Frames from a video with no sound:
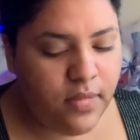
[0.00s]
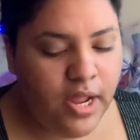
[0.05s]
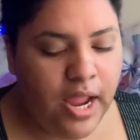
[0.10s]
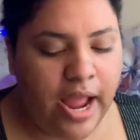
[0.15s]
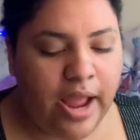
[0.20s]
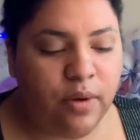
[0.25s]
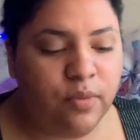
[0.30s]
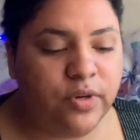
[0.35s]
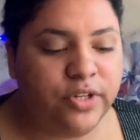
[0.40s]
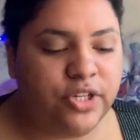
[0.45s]

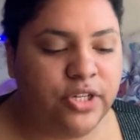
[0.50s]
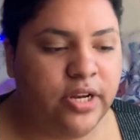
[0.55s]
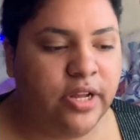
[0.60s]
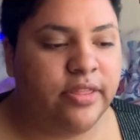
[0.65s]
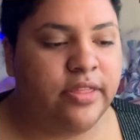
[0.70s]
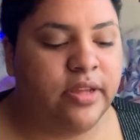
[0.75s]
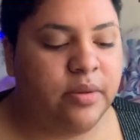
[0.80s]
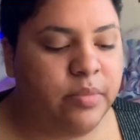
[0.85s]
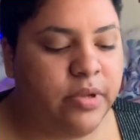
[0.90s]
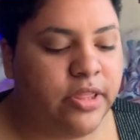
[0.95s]
I wish
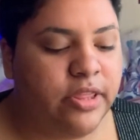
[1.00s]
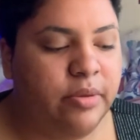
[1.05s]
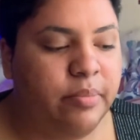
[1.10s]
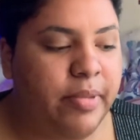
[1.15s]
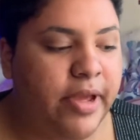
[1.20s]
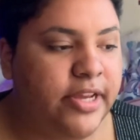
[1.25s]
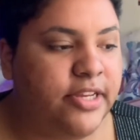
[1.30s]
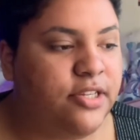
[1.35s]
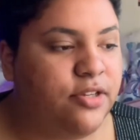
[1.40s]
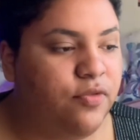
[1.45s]
nothing but the
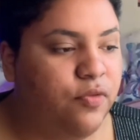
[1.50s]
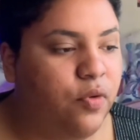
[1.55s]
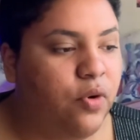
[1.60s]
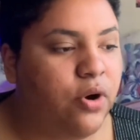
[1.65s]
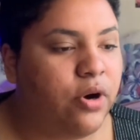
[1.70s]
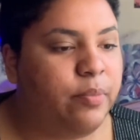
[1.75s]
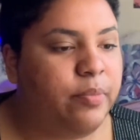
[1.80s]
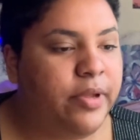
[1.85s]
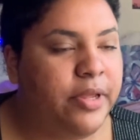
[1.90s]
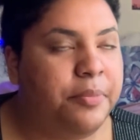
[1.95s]
best
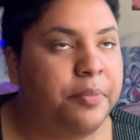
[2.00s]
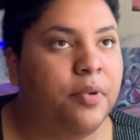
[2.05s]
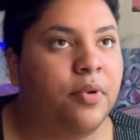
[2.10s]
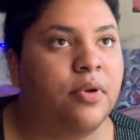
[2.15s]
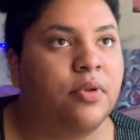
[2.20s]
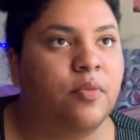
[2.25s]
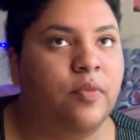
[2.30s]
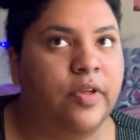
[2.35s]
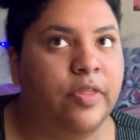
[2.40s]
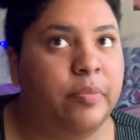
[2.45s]
for people
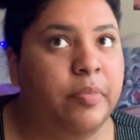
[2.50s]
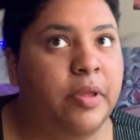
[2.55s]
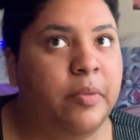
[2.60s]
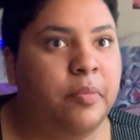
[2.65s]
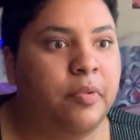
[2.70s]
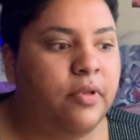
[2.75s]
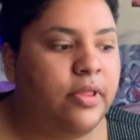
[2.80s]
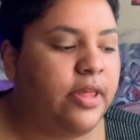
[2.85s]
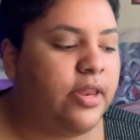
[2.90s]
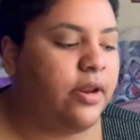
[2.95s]
and with
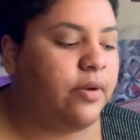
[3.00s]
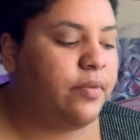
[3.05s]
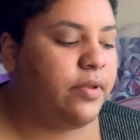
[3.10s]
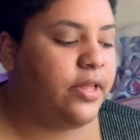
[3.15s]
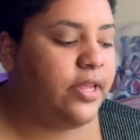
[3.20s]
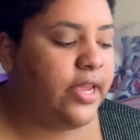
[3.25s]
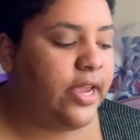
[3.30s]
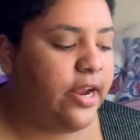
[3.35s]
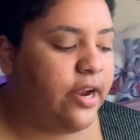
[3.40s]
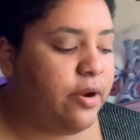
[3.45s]
people that I
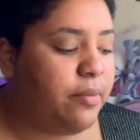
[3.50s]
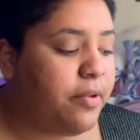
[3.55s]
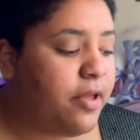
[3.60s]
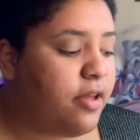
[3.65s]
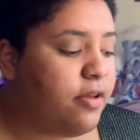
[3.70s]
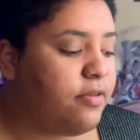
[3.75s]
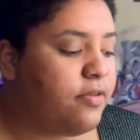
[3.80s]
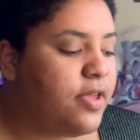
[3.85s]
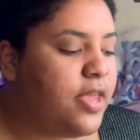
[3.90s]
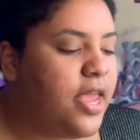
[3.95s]
really care
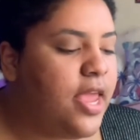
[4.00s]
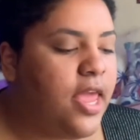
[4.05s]
about